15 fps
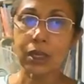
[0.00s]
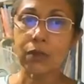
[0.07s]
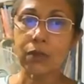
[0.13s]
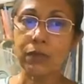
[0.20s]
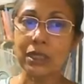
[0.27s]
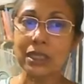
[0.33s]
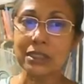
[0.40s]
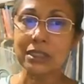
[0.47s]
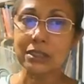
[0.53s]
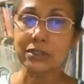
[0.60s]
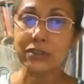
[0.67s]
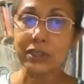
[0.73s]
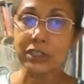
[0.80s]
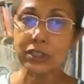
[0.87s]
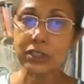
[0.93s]
When it
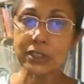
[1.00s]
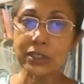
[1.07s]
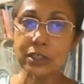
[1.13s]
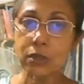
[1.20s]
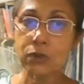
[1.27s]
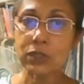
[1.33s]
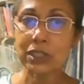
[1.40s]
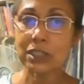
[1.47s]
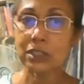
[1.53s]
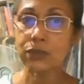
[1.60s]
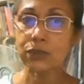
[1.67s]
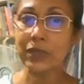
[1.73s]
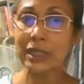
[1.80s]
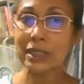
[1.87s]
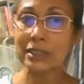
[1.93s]
stretches out its
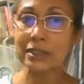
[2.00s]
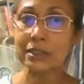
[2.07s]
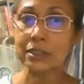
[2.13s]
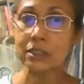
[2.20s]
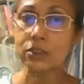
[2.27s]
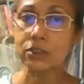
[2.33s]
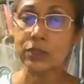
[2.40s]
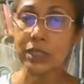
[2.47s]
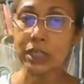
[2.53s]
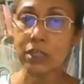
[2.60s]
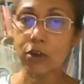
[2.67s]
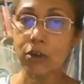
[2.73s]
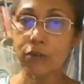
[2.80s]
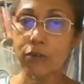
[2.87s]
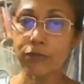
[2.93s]
wings to
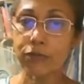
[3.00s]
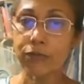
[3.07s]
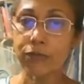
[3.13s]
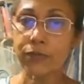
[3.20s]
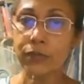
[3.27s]
take off,